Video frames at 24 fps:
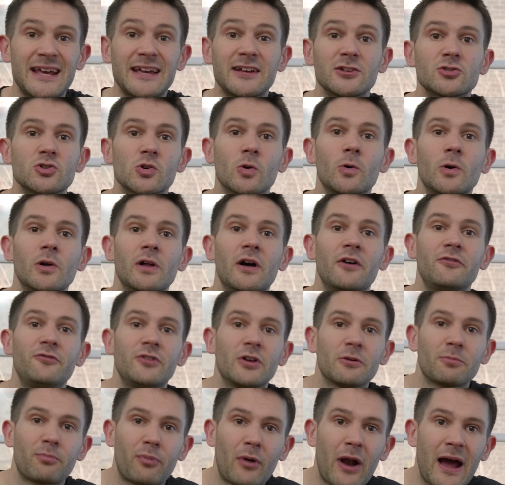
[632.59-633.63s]
Take control of
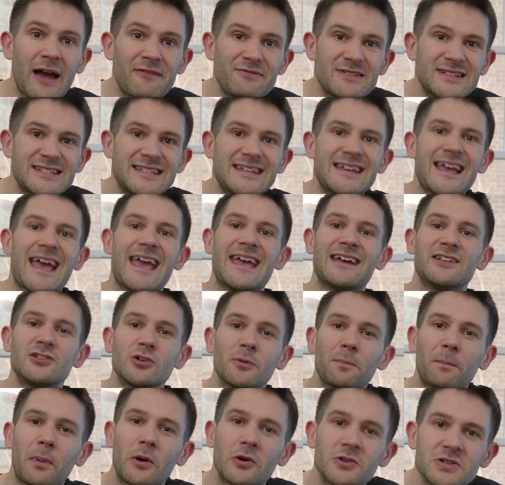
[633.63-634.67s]
your privacy and
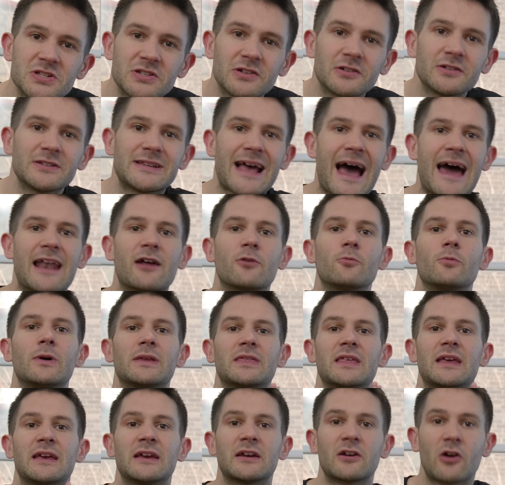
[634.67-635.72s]
your personal data
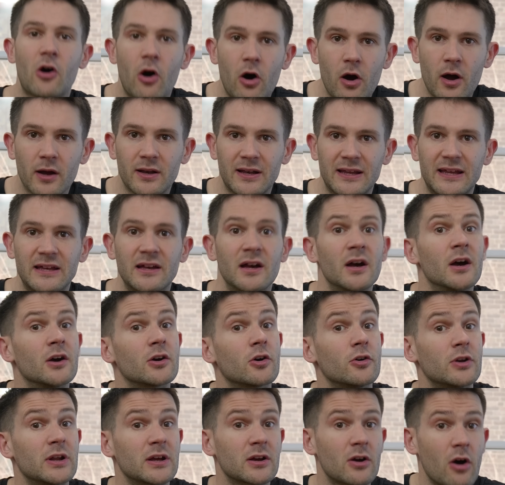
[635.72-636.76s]
with Incogni.
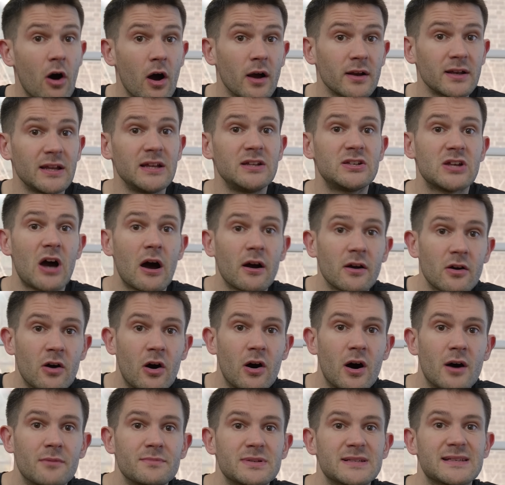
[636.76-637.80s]
Go to
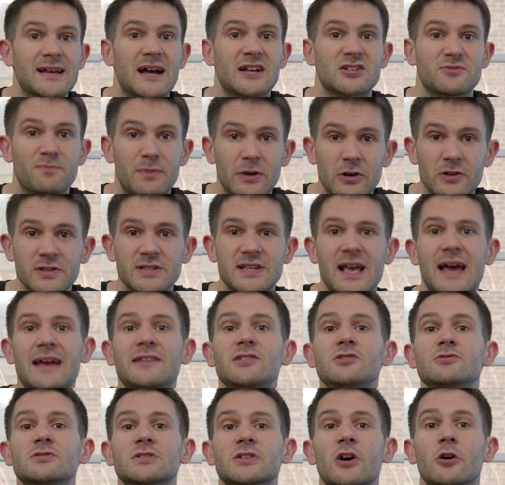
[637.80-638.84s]
incogni.com slash builds
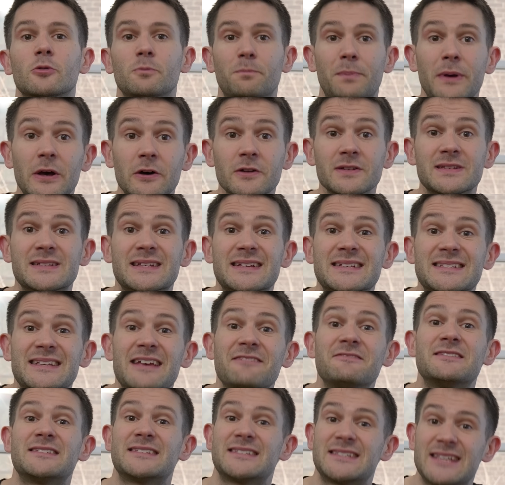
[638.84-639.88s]
and use code builds to
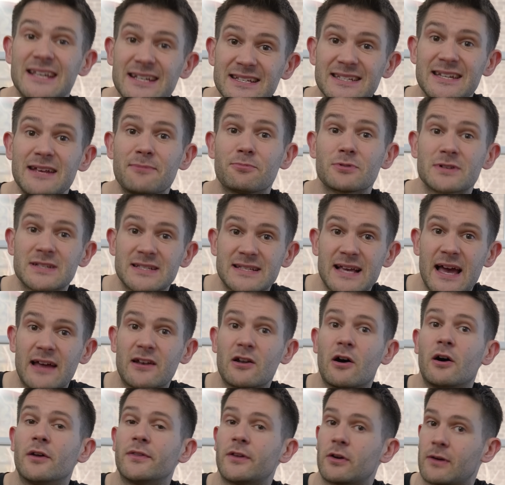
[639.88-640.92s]
save
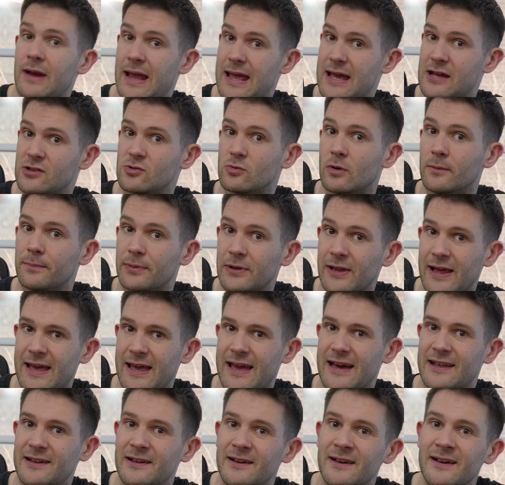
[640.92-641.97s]
60% on their annual
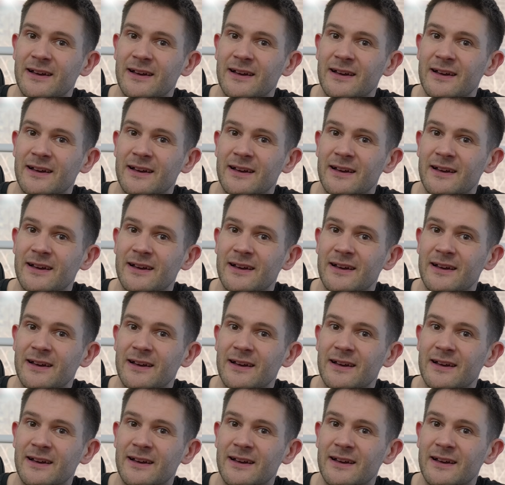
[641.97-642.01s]
plan.